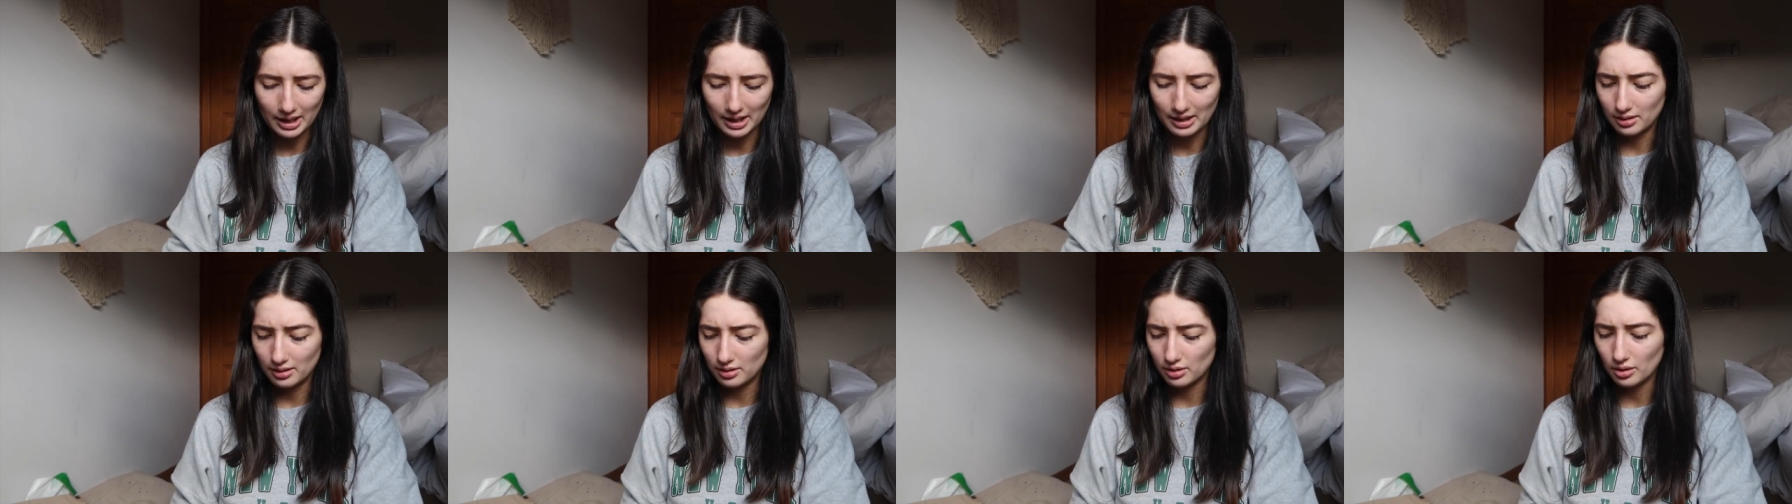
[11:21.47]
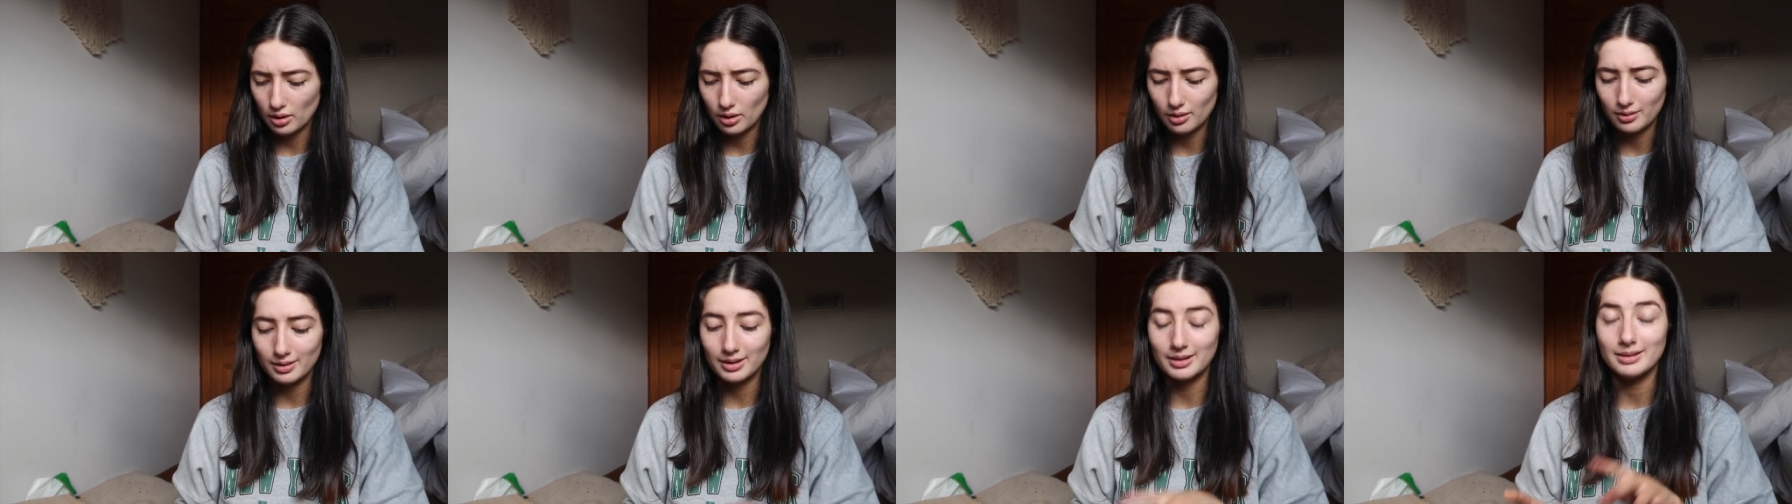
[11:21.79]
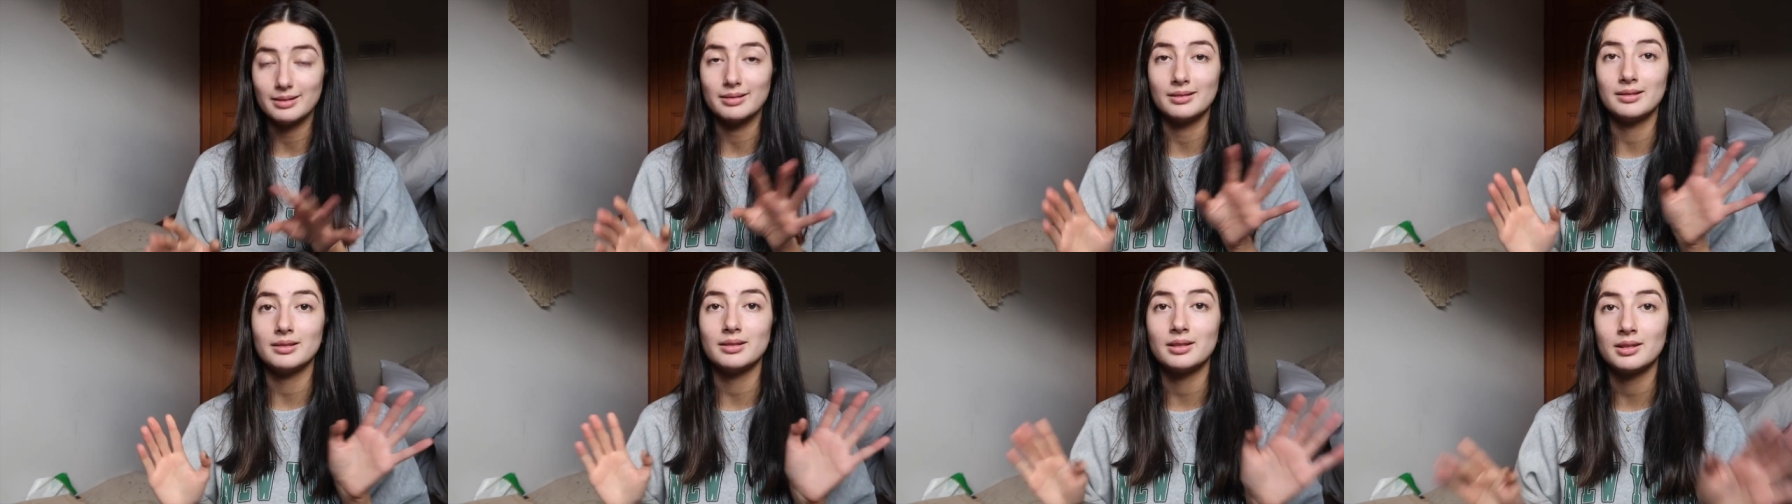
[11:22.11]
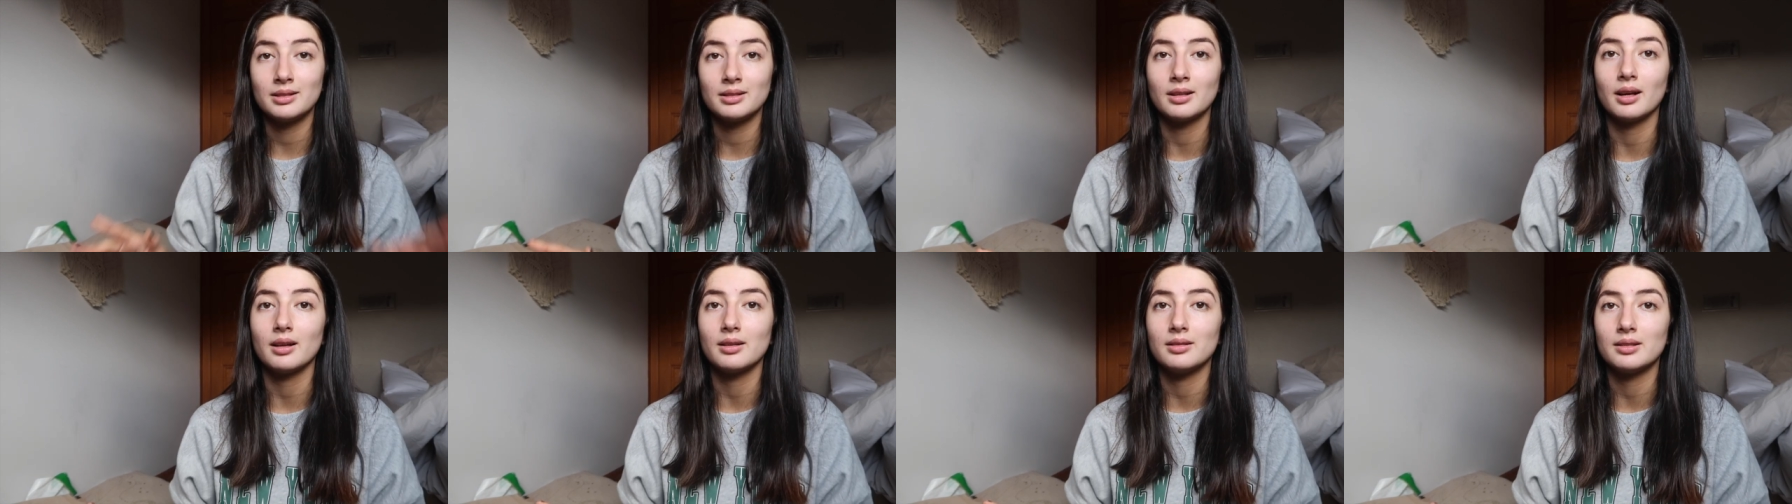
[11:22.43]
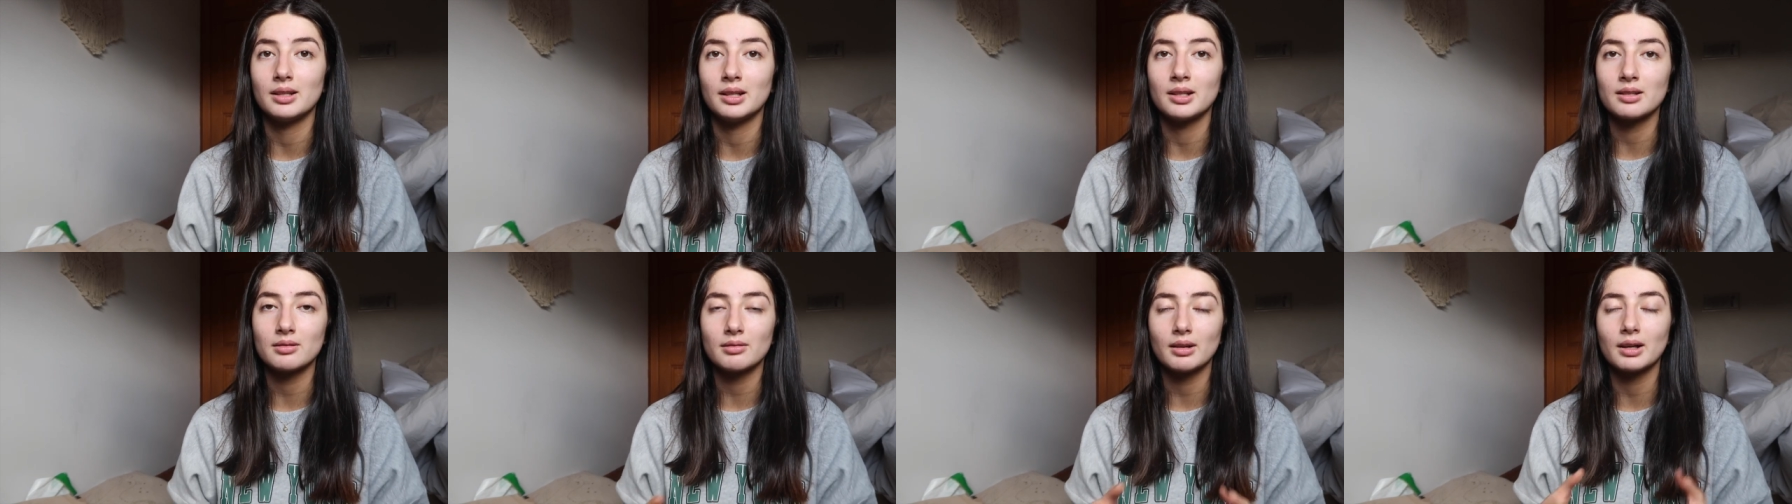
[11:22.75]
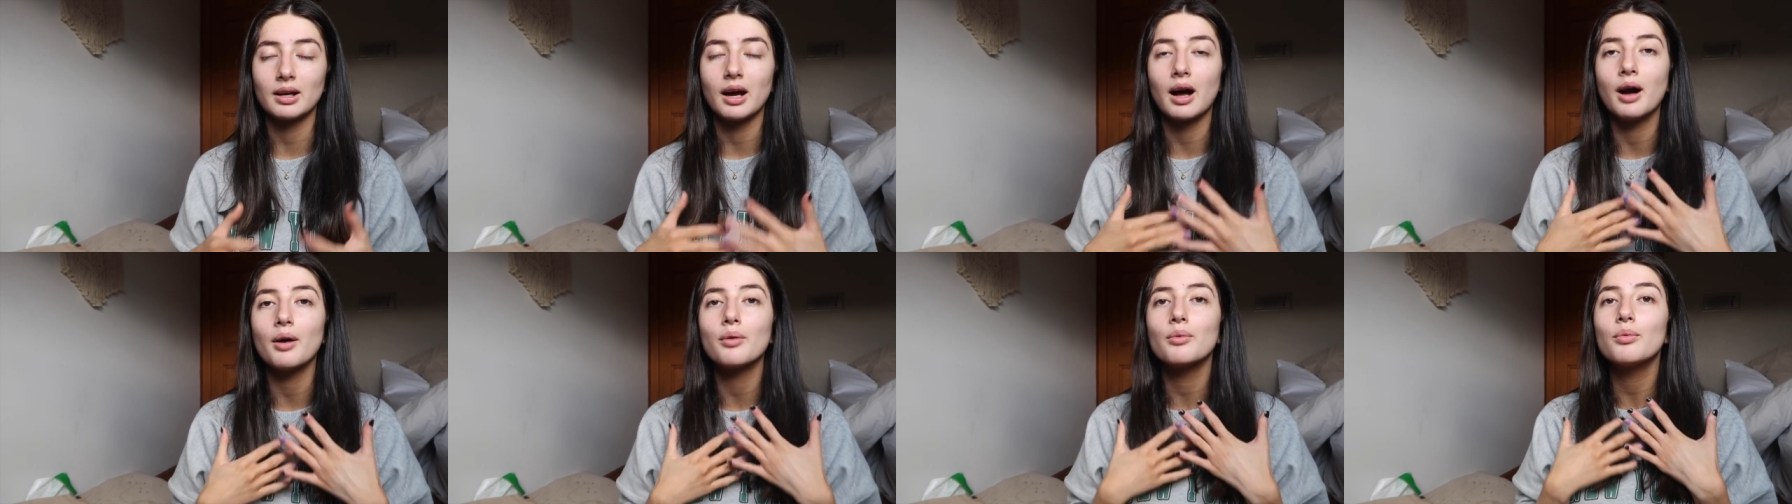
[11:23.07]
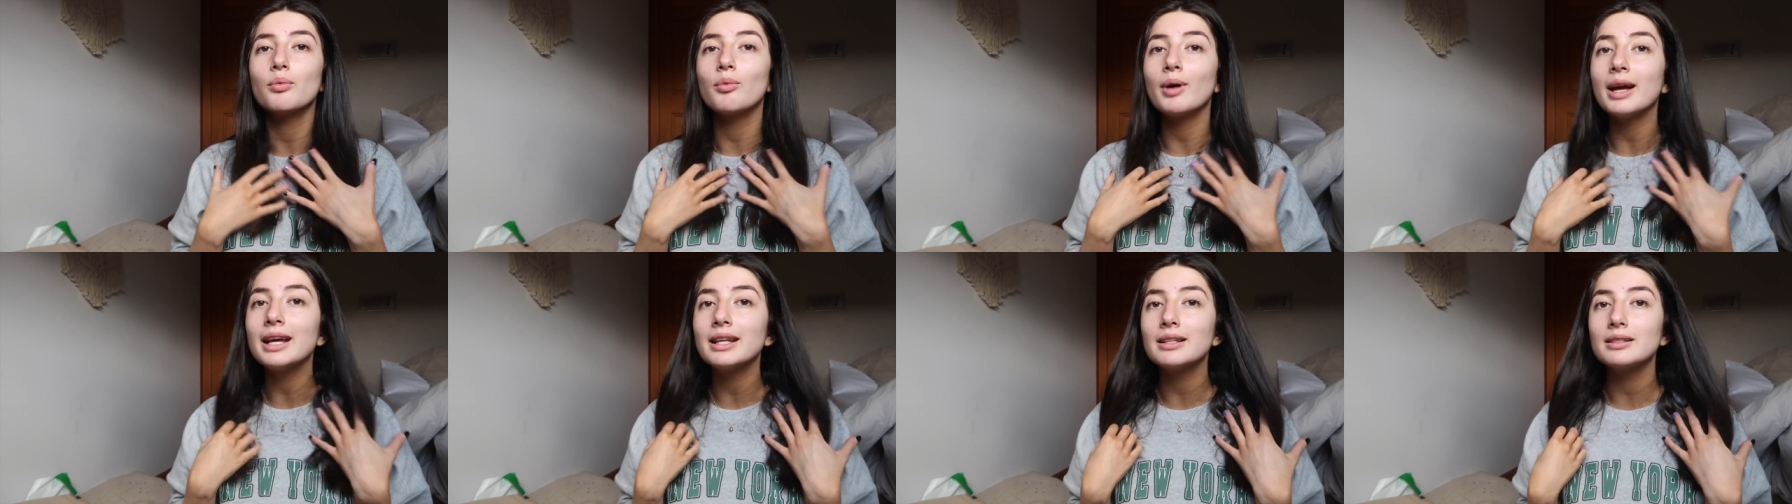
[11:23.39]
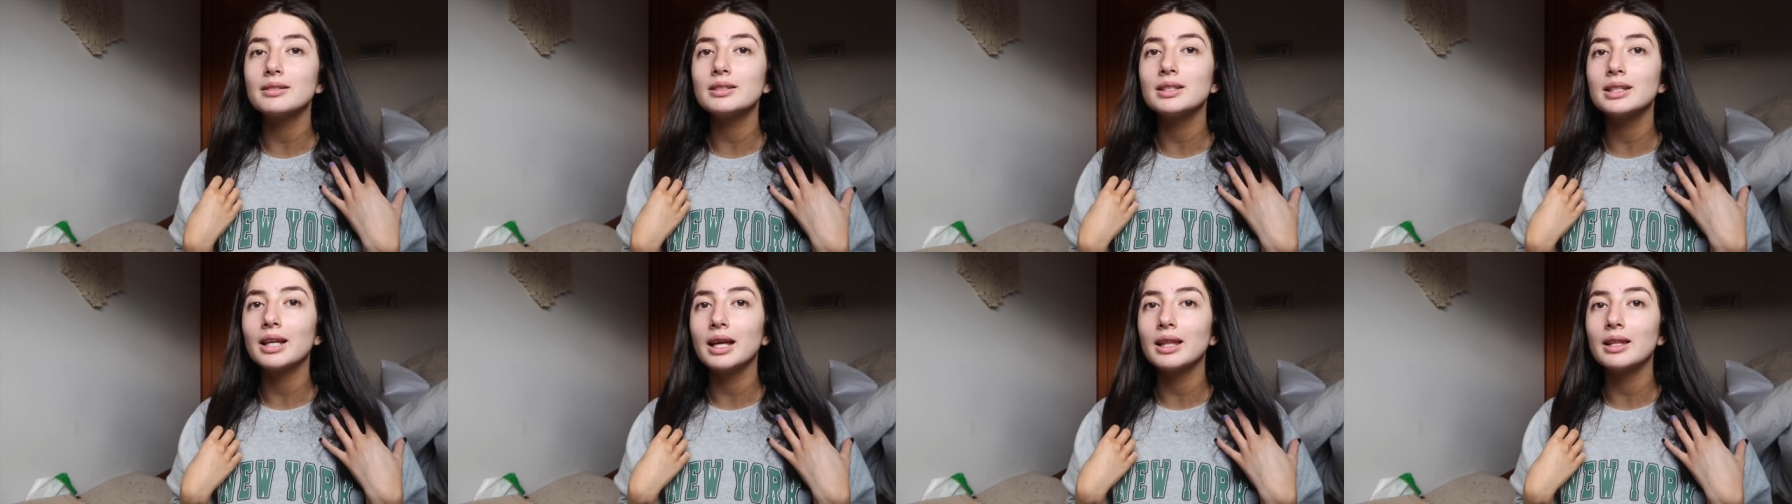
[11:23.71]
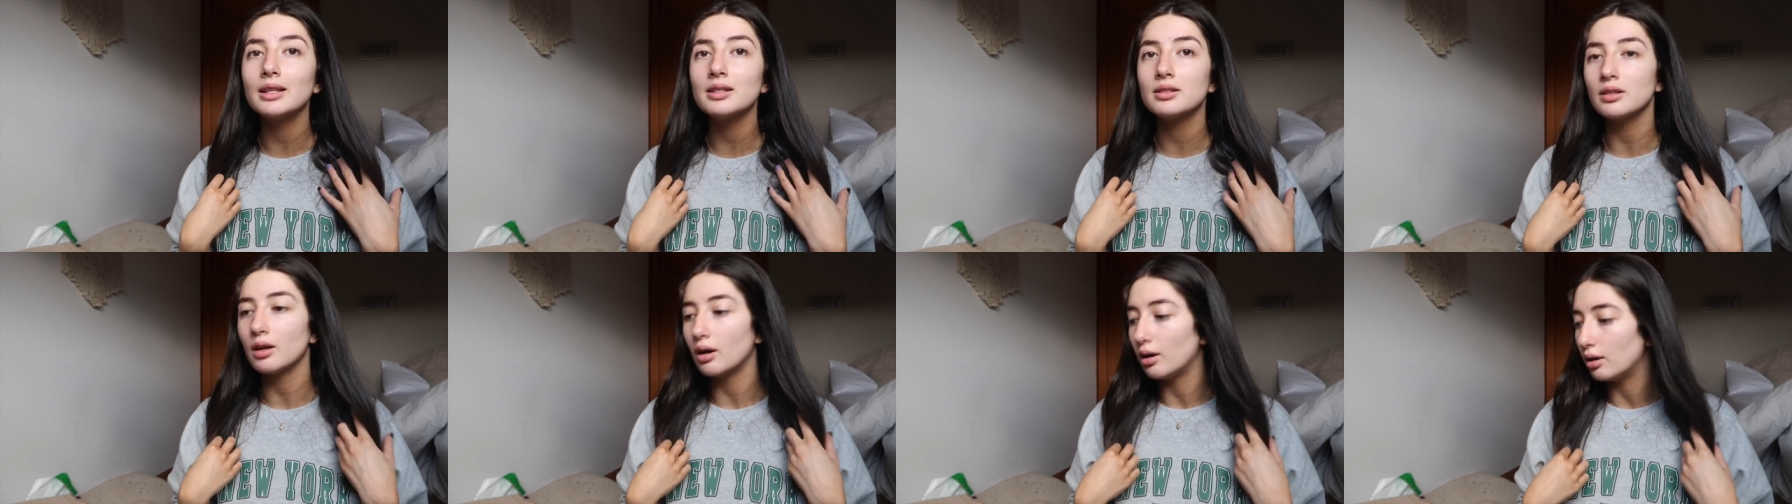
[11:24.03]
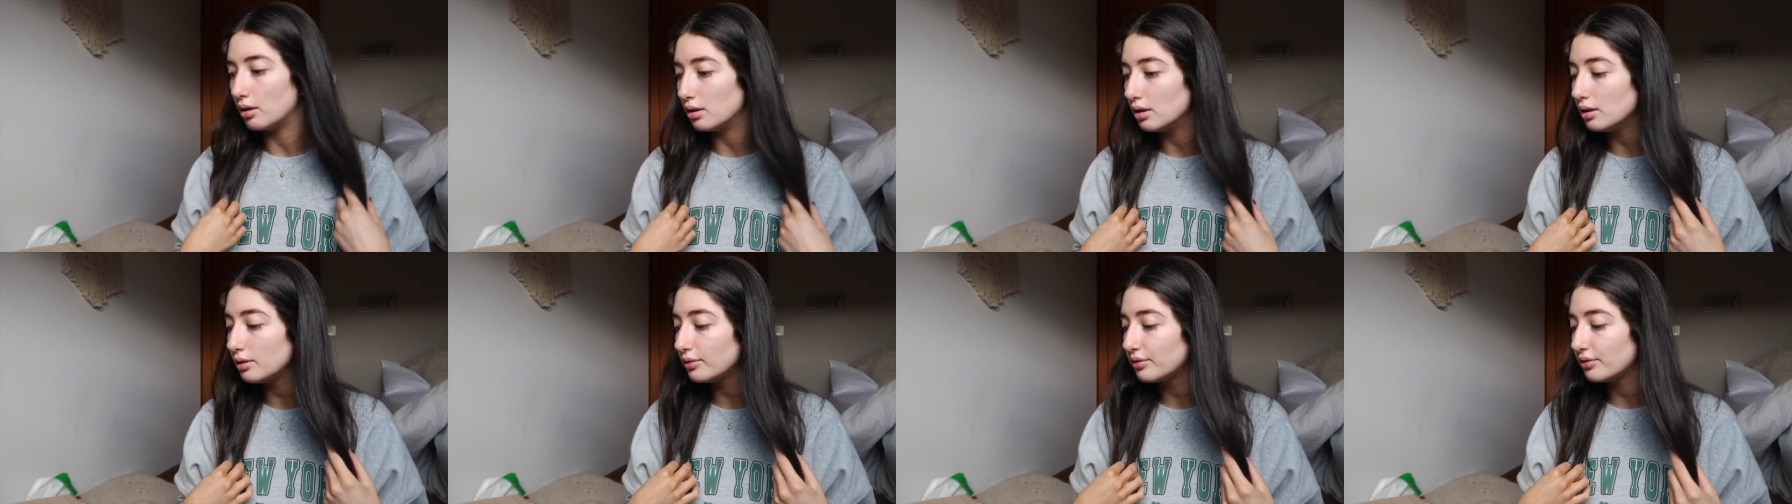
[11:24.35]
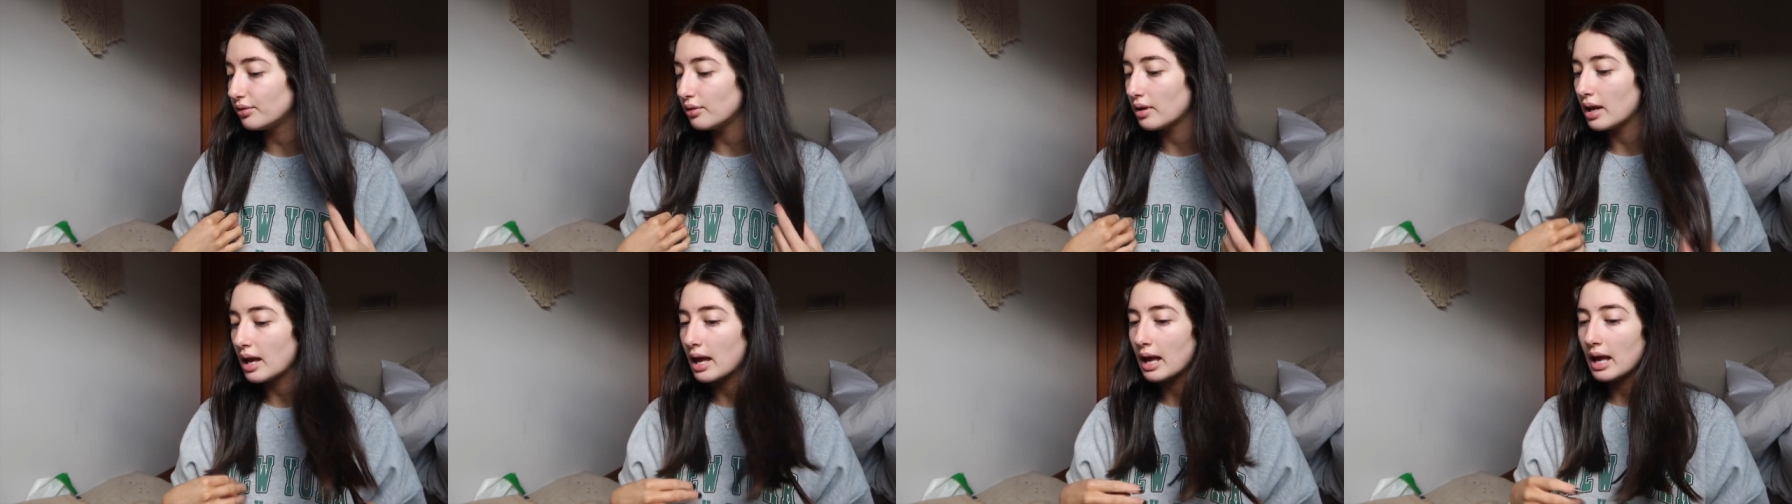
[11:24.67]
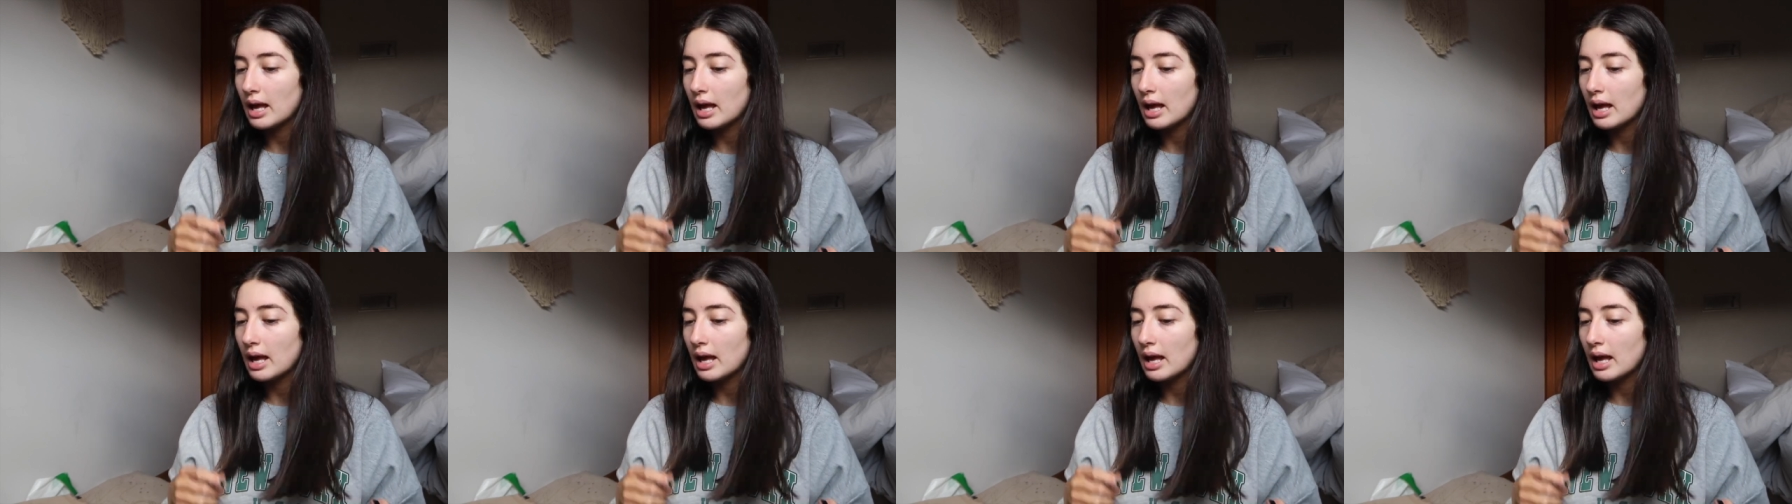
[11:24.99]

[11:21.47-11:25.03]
and it's gone disgusting, so I can't wait to get this off.